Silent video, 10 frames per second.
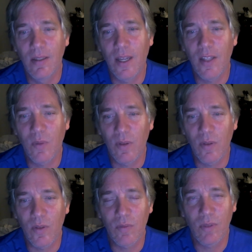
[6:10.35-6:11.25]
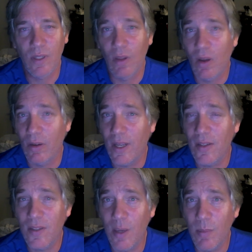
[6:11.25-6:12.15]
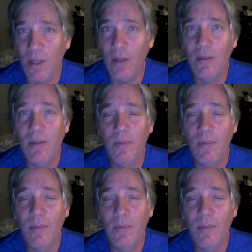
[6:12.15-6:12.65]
That's where those really long days came in.